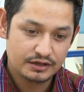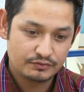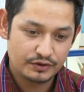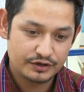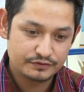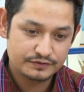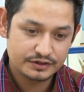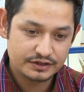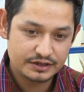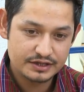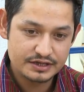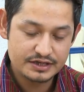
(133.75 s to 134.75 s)
one of the
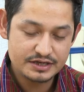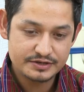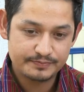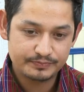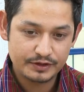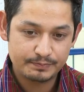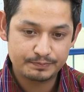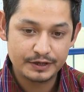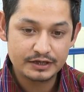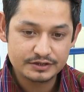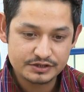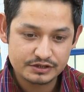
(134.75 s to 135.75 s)
key
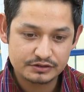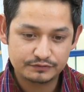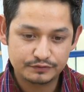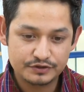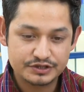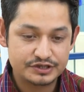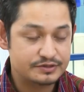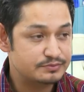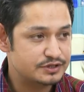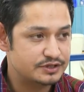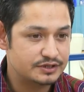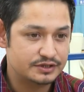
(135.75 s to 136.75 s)
pillars for
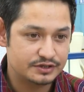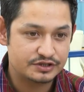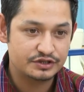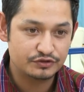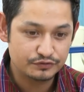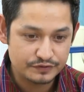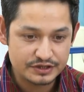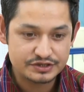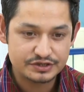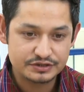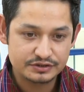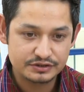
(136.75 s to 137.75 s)
GMC is
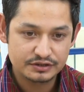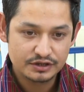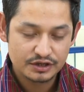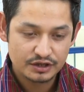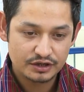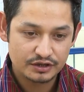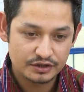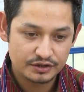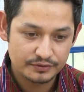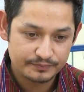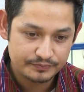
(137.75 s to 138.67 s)
innovation, uh,